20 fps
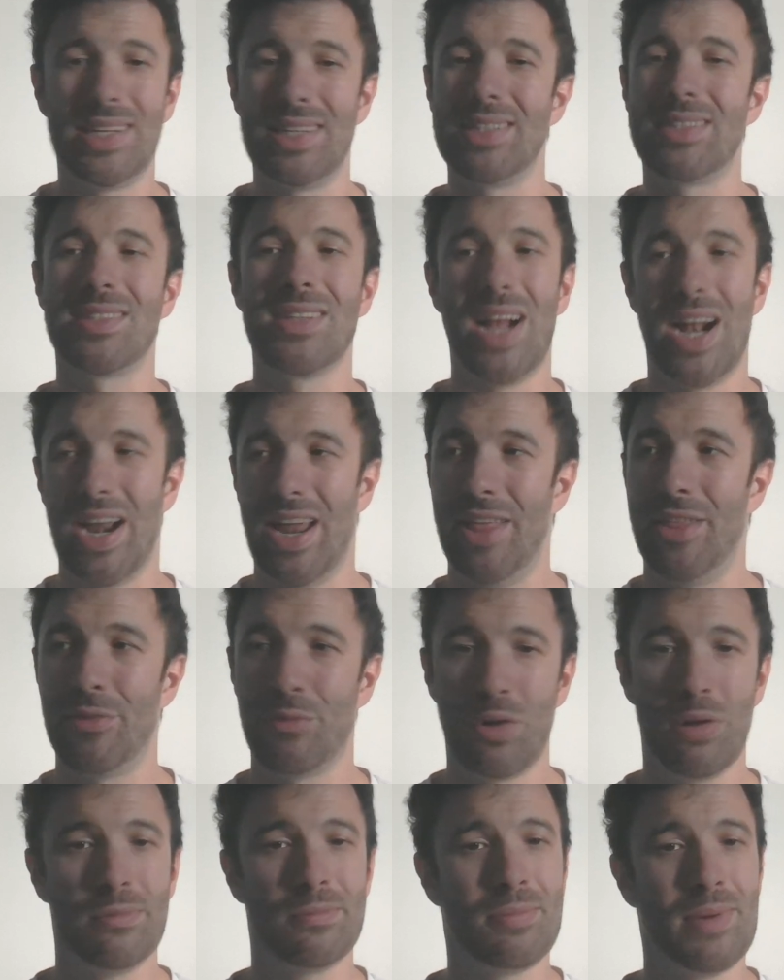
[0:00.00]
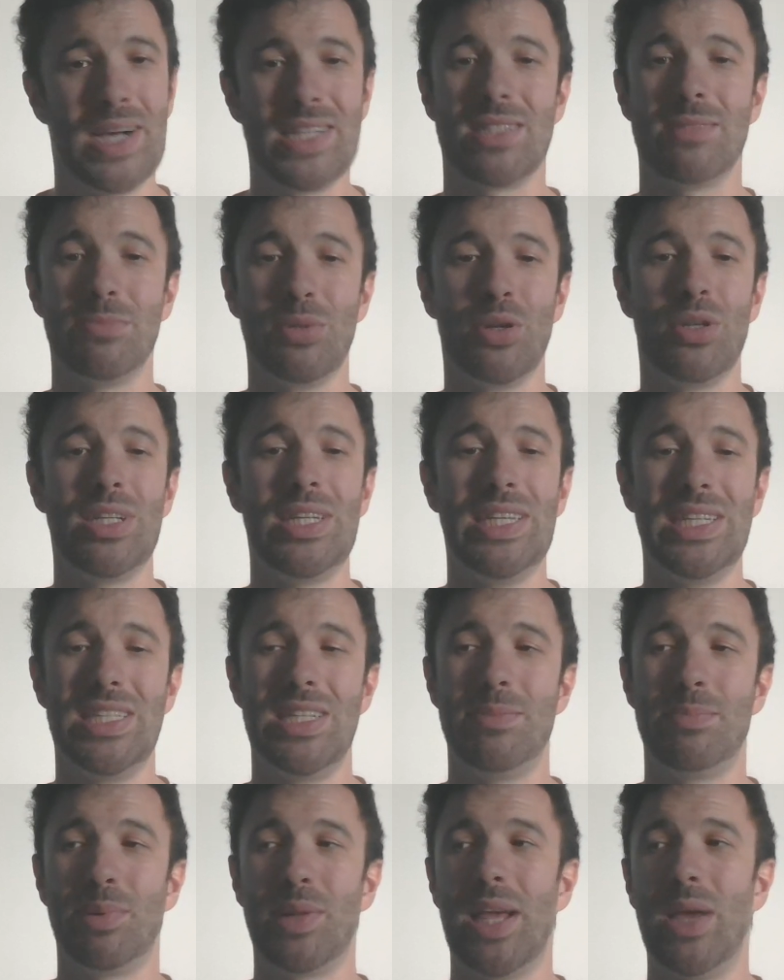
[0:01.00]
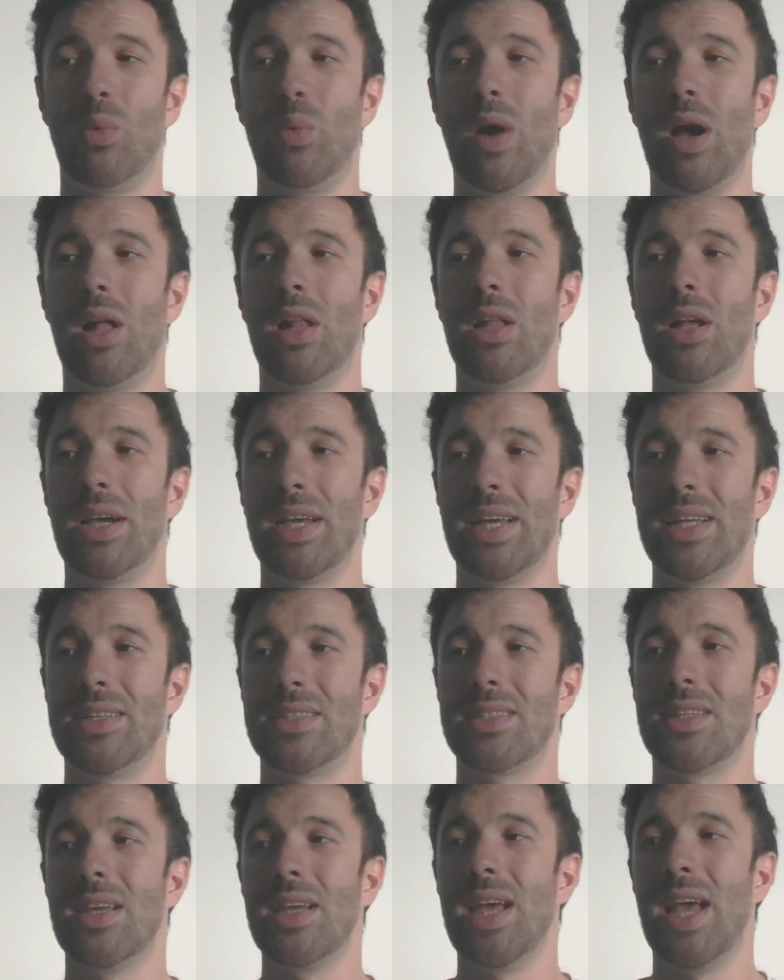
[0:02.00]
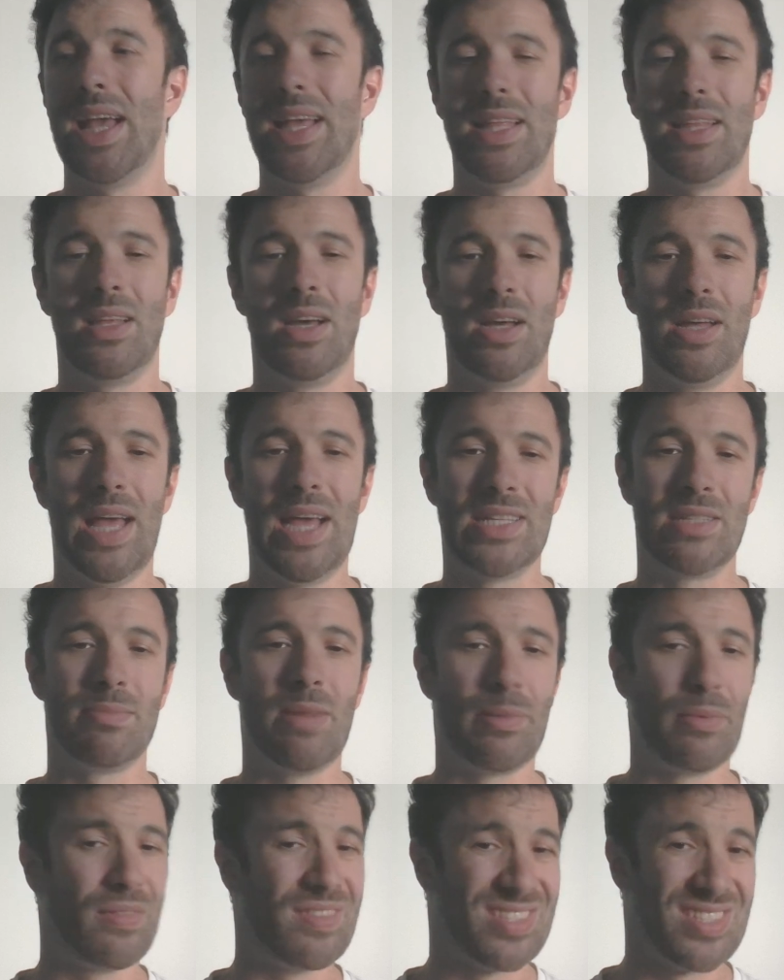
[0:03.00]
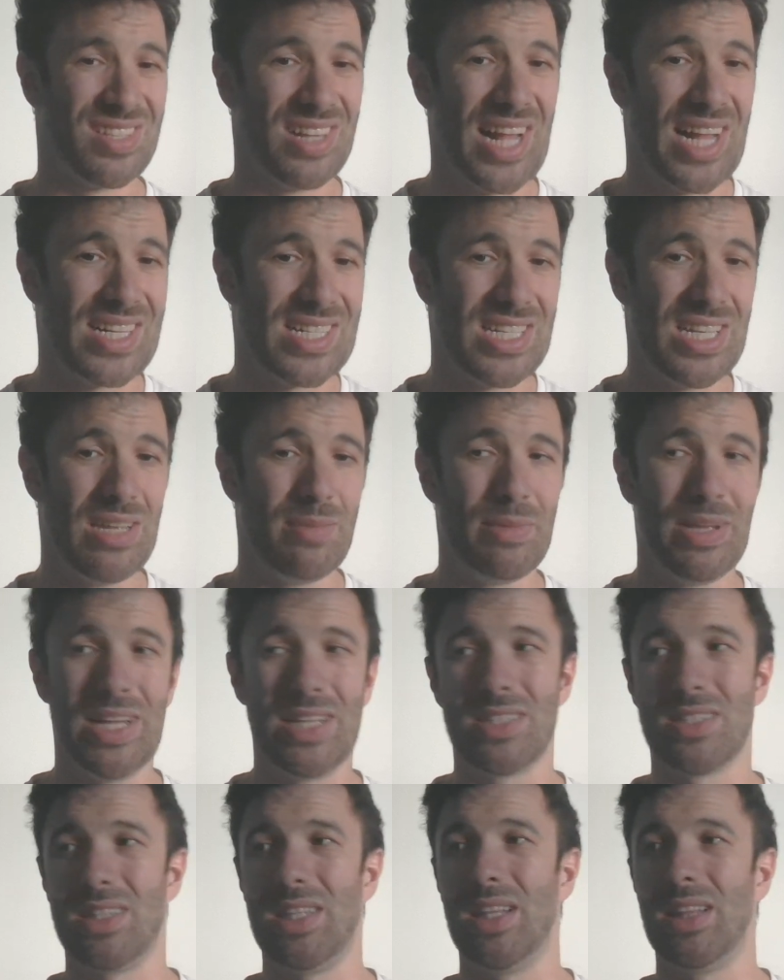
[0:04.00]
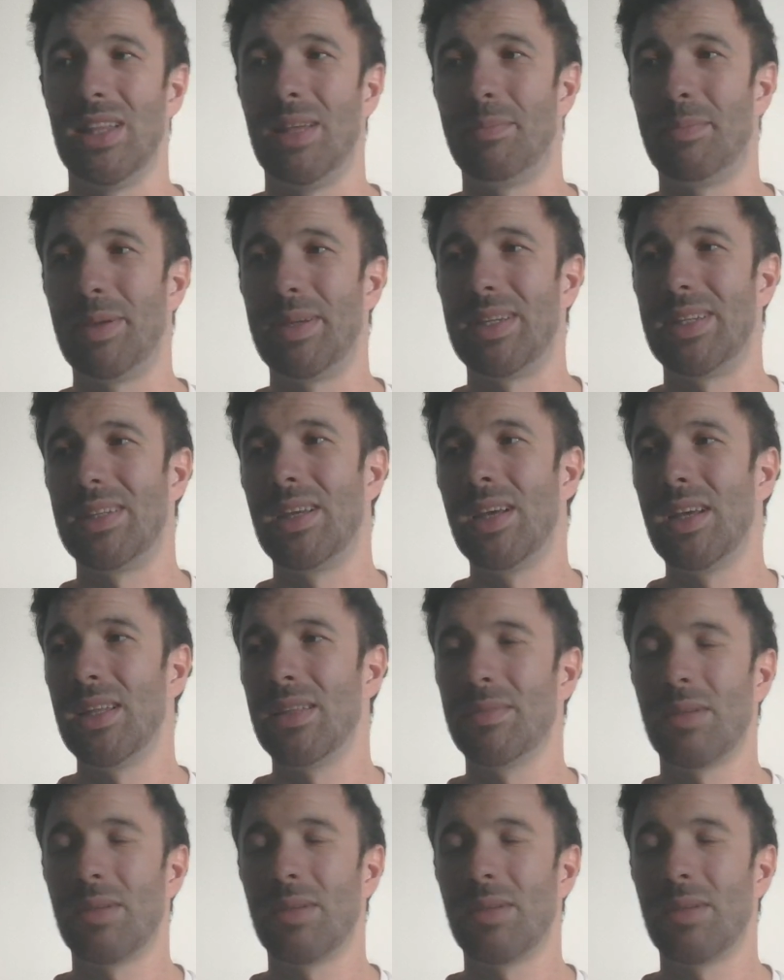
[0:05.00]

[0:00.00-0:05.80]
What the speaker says: It's not out of the realm of possibility. He did play well against, as a member of the select team against the Olympic